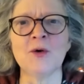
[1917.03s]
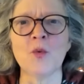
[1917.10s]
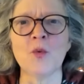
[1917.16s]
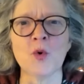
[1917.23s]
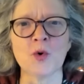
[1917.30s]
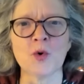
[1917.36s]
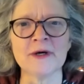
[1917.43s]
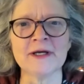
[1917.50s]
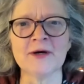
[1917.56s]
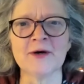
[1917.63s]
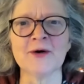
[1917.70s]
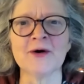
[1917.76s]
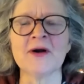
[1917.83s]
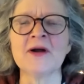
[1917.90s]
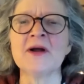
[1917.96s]

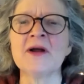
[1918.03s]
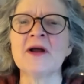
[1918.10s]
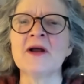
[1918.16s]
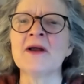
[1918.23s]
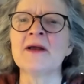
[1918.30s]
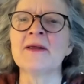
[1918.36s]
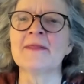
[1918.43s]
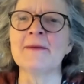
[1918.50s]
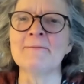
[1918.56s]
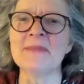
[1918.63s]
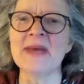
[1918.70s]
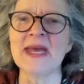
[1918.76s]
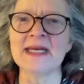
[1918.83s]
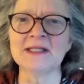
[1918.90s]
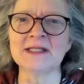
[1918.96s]
warrior, the
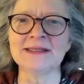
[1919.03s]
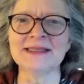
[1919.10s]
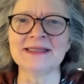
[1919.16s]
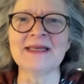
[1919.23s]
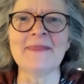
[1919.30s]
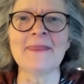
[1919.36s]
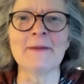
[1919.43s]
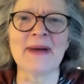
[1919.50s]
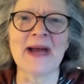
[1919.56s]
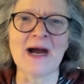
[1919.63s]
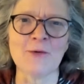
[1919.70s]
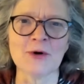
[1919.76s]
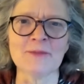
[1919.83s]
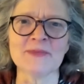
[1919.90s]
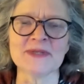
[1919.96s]
male in the
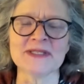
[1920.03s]
power